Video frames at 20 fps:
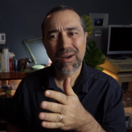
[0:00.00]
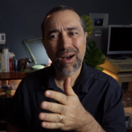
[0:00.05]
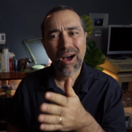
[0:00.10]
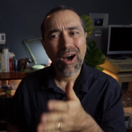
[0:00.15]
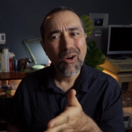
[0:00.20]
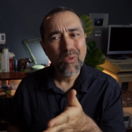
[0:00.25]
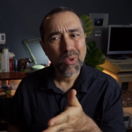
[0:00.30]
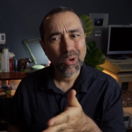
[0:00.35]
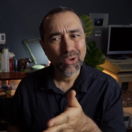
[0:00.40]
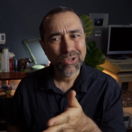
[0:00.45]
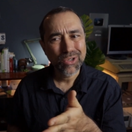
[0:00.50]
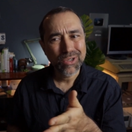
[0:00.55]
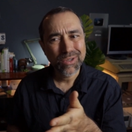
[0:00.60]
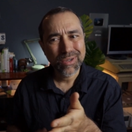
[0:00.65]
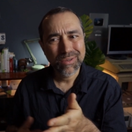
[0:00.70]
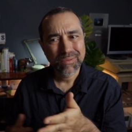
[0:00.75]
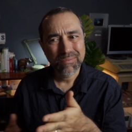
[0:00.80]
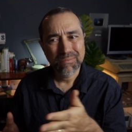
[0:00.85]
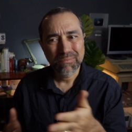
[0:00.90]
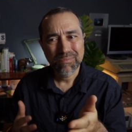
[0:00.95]

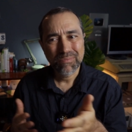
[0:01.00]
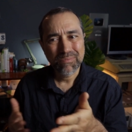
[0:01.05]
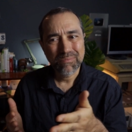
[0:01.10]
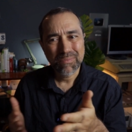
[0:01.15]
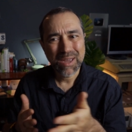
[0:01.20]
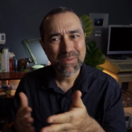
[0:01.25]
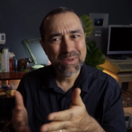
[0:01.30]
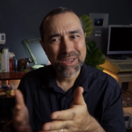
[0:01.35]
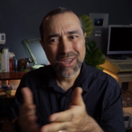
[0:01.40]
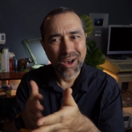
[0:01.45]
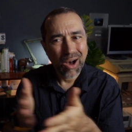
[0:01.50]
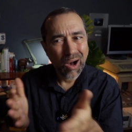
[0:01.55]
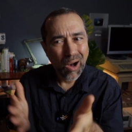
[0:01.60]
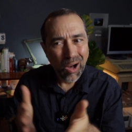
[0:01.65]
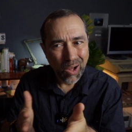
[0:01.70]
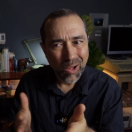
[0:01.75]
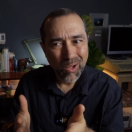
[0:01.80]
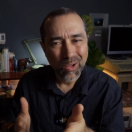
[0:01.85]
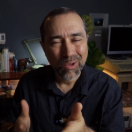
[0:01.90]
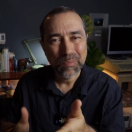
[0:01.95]
almost, maybe
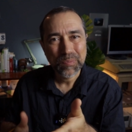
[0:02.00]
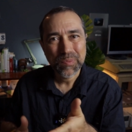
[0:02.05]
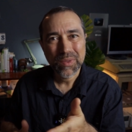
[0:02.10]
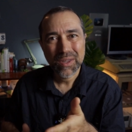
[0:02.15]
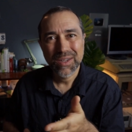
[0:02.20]
all